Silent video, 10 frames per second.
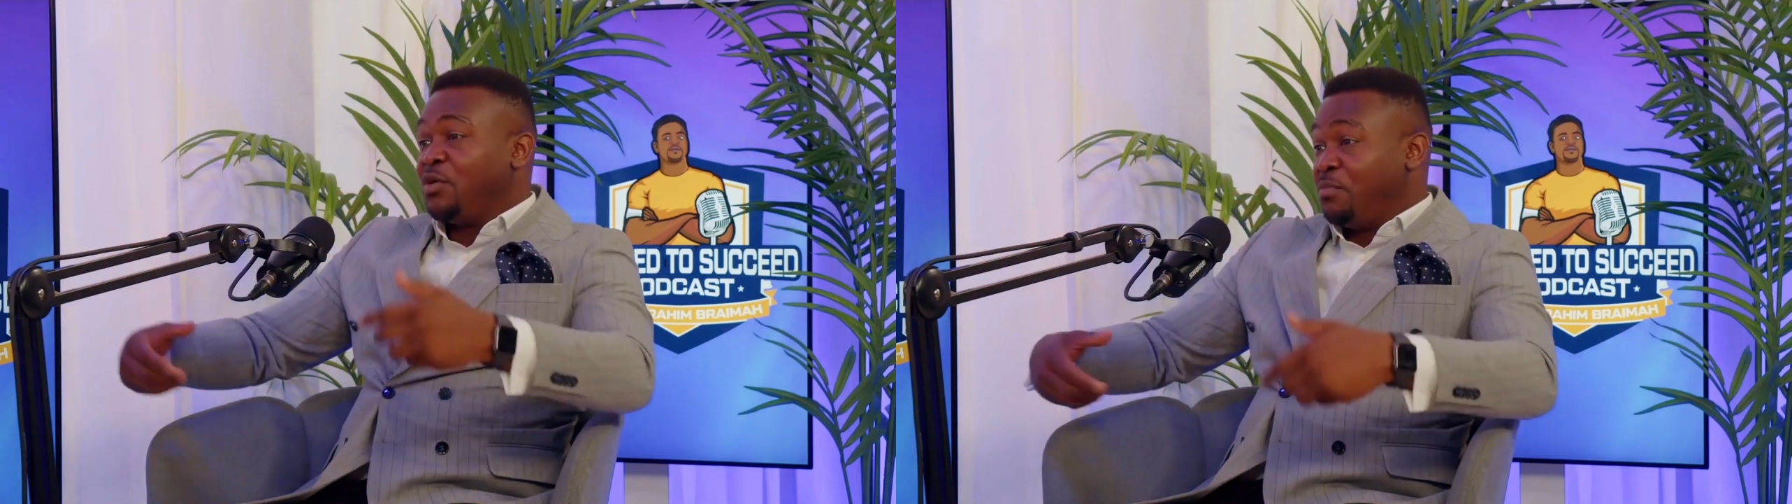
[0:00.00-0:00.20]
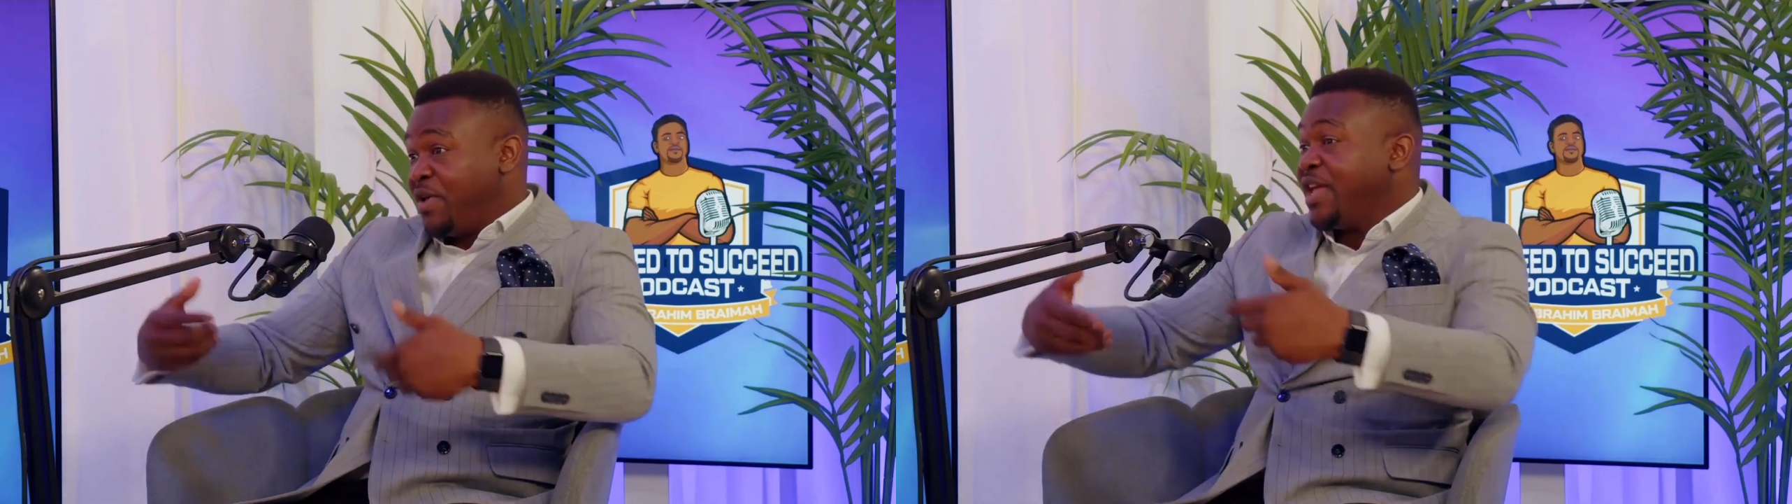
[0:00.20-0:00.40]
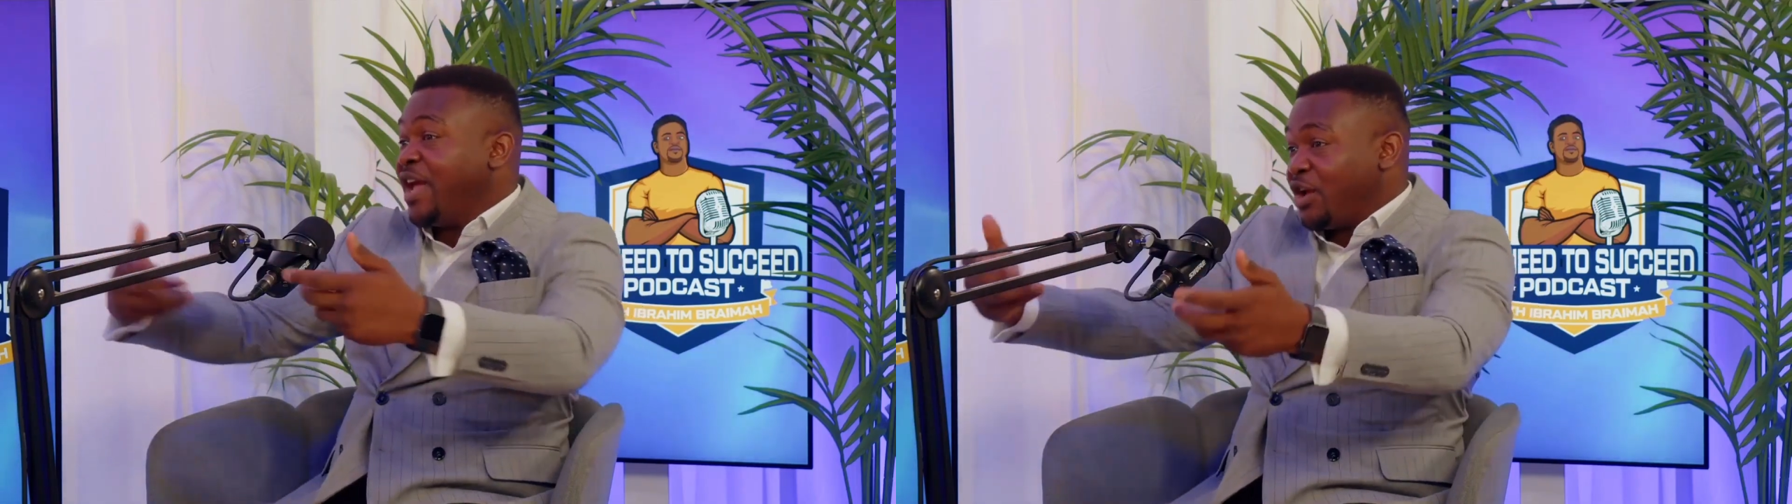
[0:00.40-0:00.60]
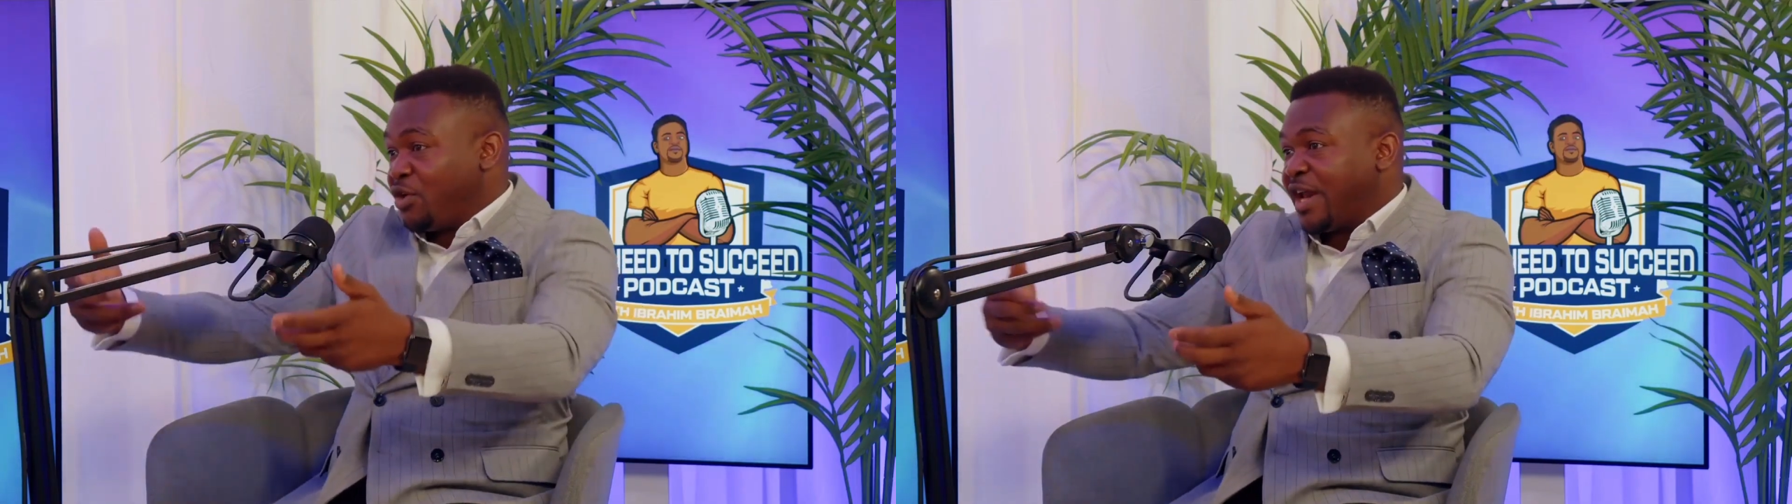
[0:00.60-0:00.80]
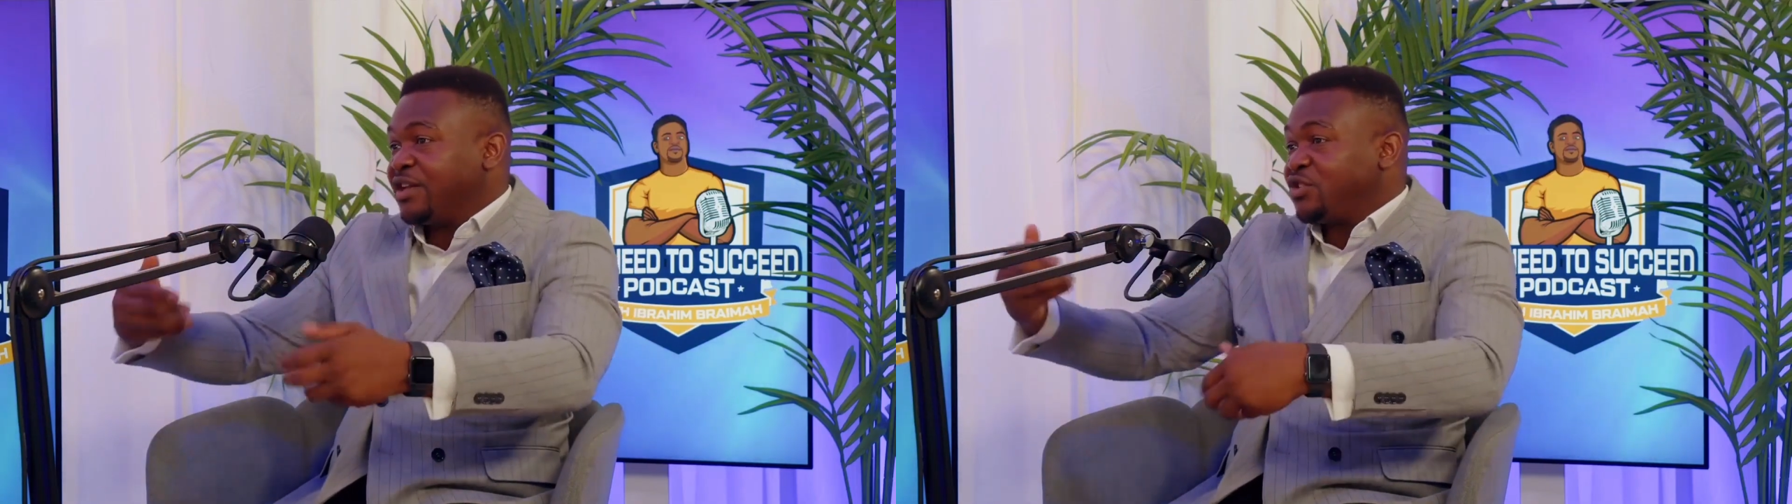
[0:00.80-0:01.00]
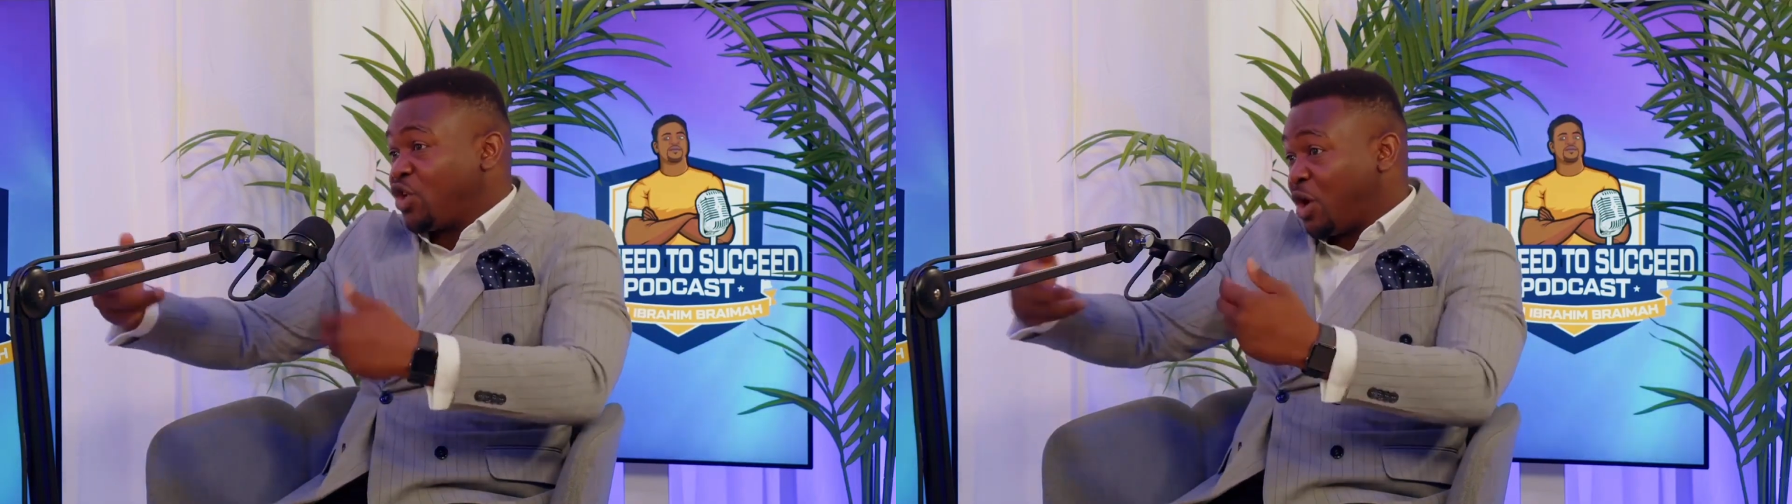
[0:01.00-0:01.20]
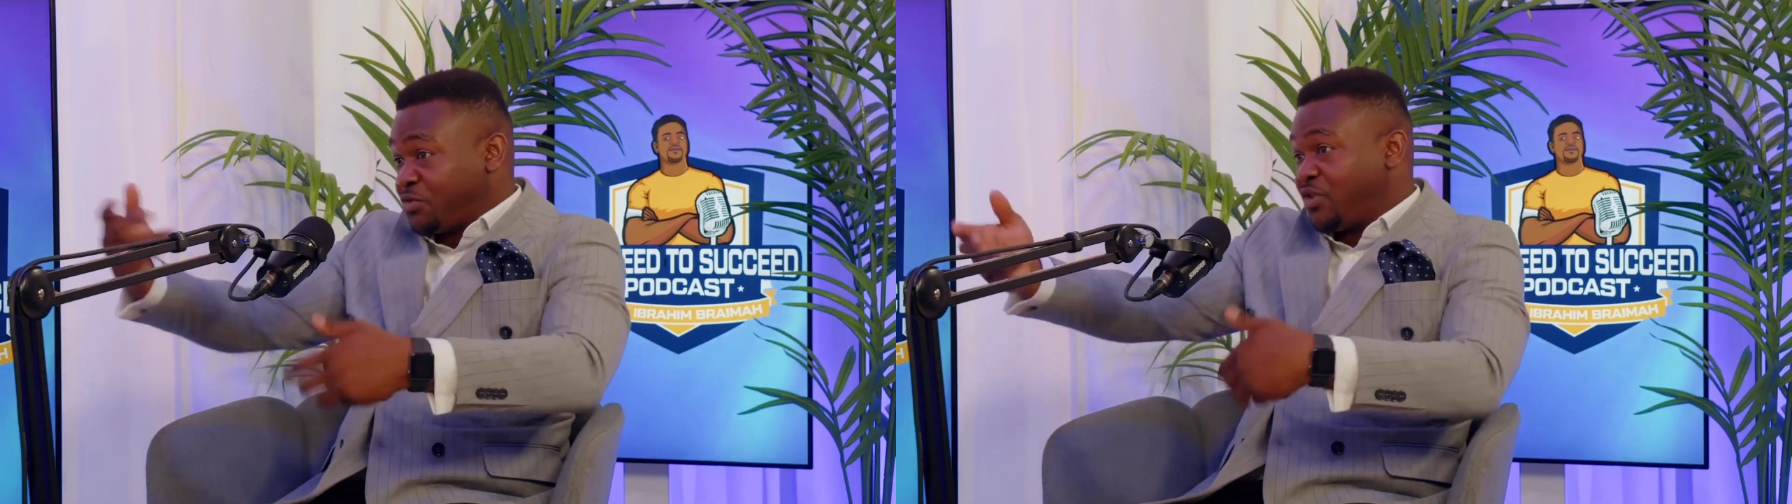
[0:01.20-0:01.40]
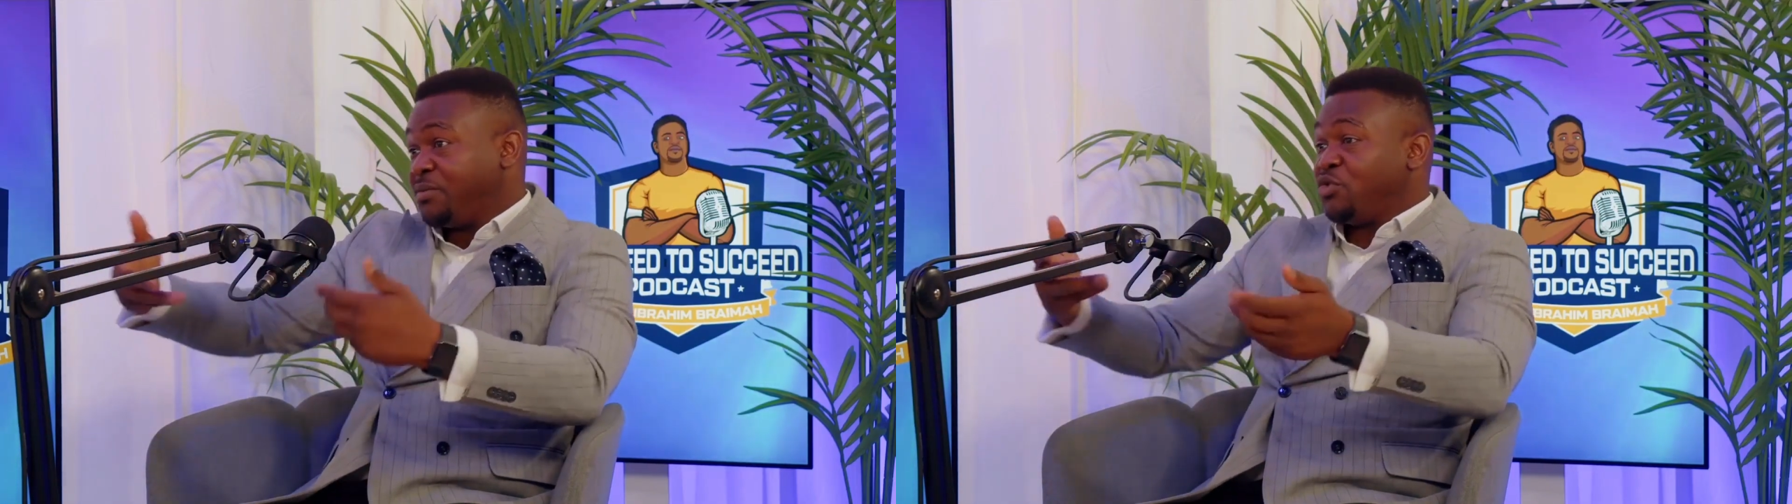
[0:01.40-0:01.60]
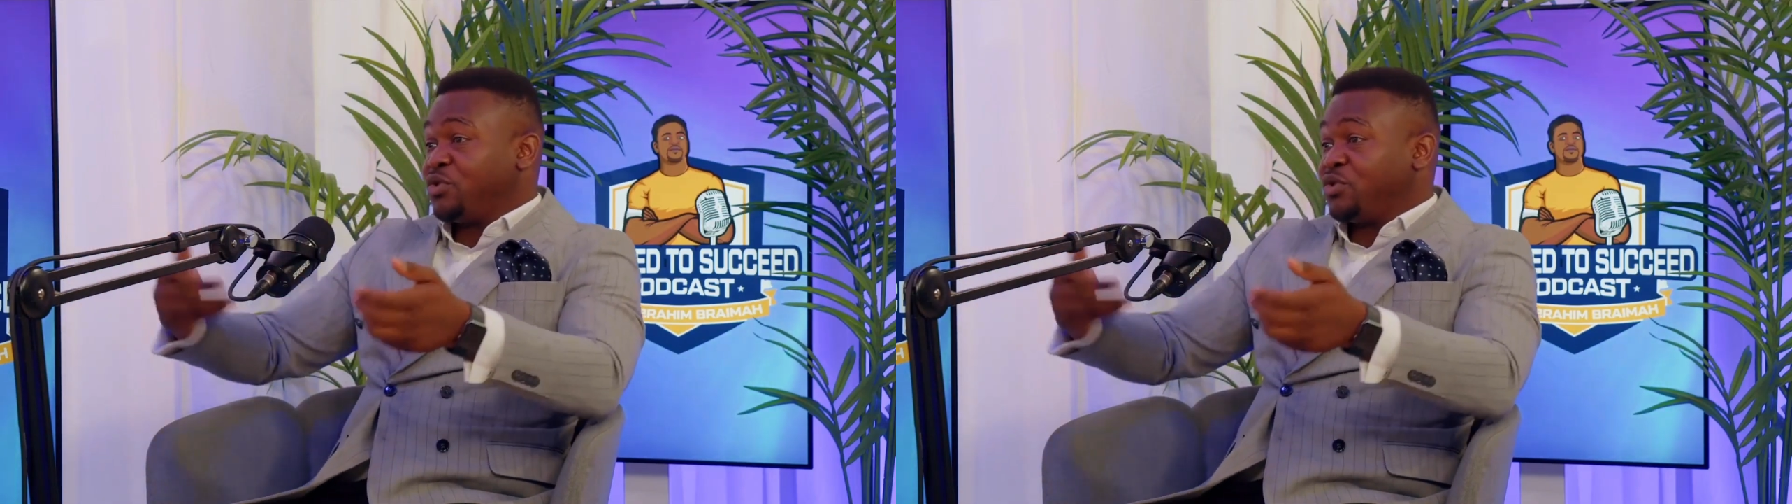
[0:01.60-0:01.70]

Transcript: be a good actor comes from all